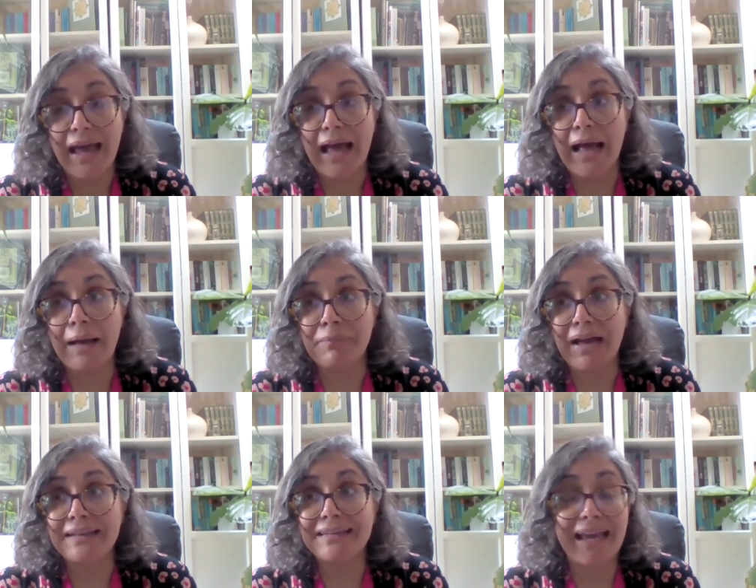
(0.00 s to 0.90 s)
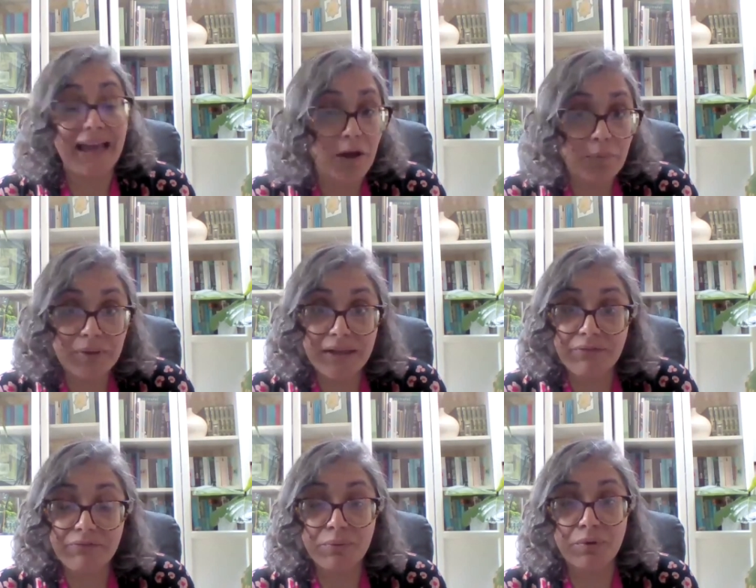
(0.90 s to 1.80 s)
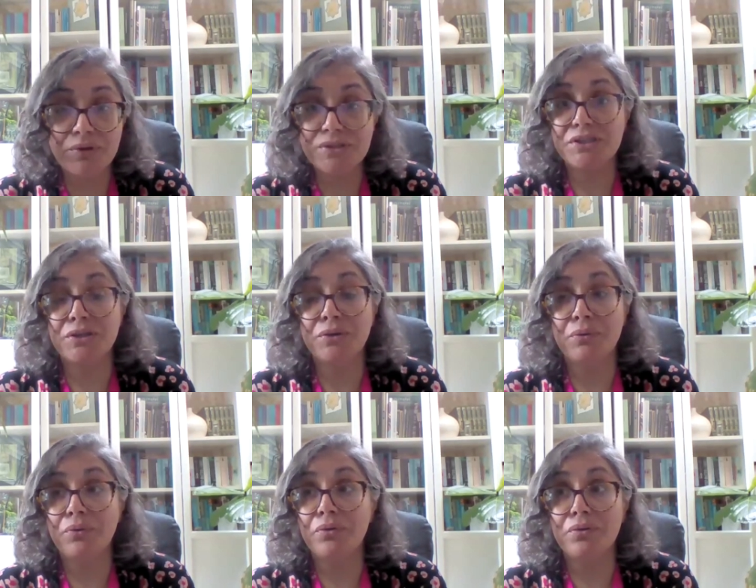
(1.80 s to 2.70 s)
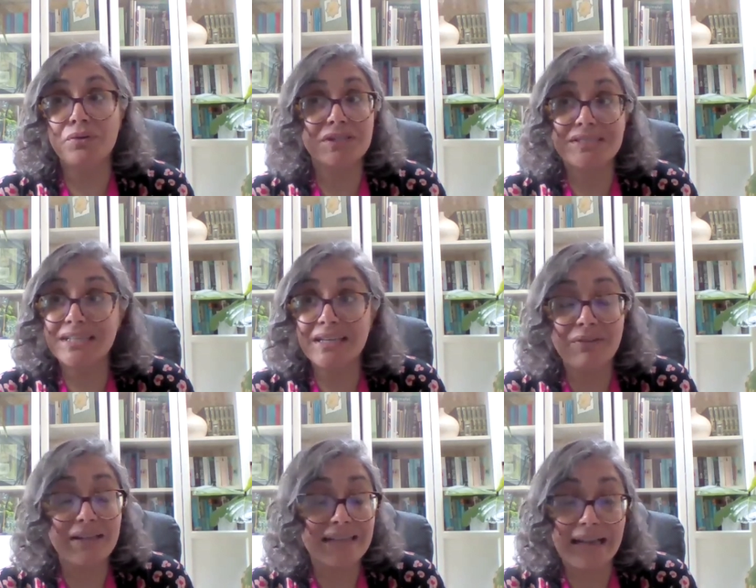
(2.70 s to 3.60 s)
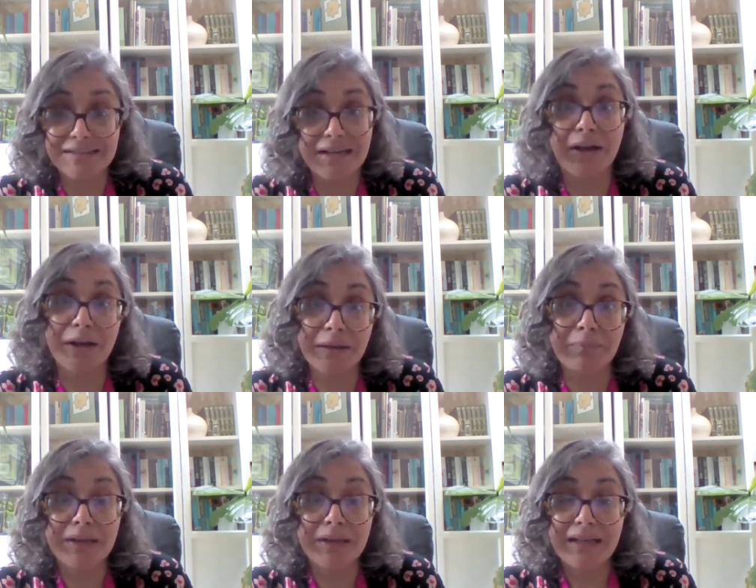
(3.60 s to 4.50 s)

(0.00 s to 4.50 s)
and get help with it if you want to, or just to give it that time